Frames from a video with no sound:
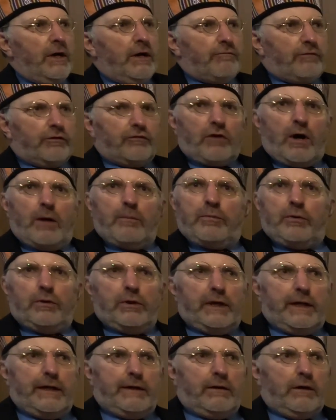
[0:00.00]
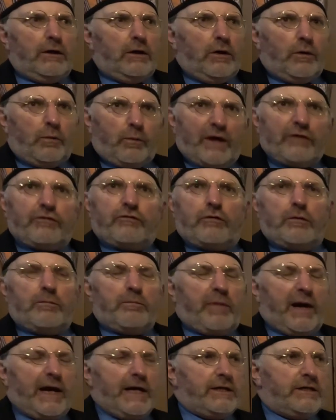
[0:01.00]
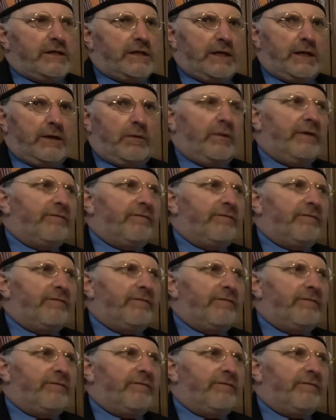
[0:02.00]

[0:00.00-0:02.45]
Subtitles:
For example, in Western painting,